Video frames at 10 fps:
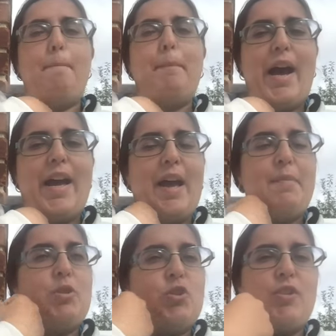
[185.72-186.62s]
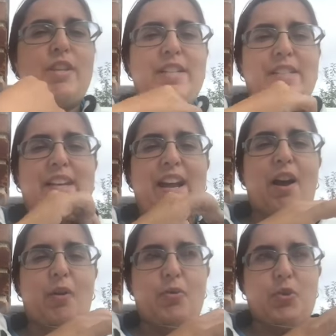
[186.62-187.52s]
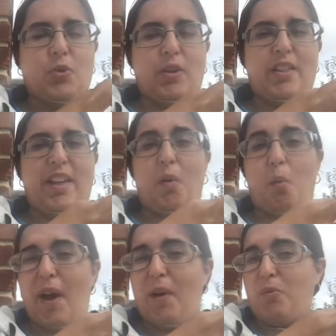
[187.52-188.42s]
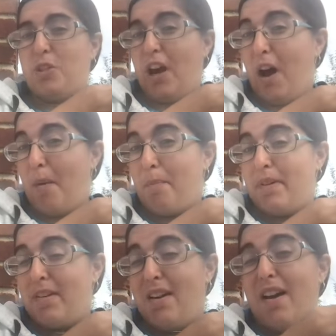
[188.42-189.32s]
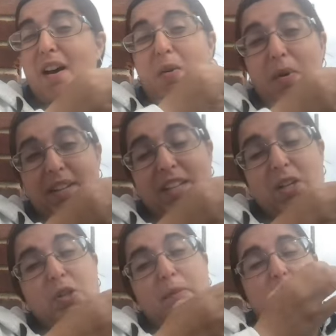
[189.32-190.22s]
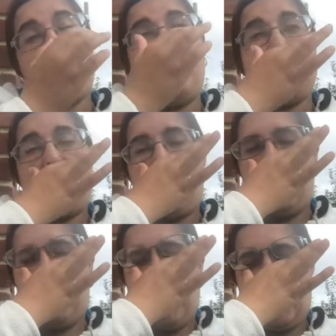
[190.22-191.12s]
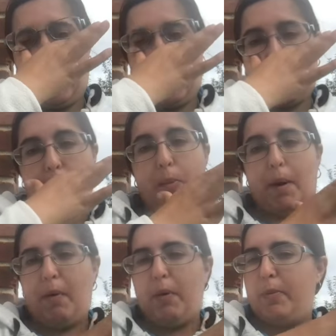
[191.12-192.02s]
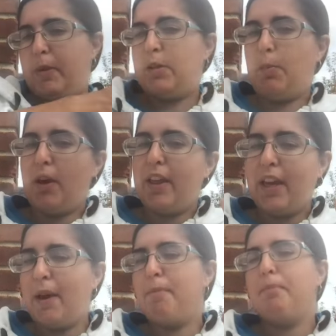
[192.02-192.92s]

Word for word: but I'm intrigued to see how the story like wound up. I don't want to say too much because I feel like anything I say will probably be spoiling it.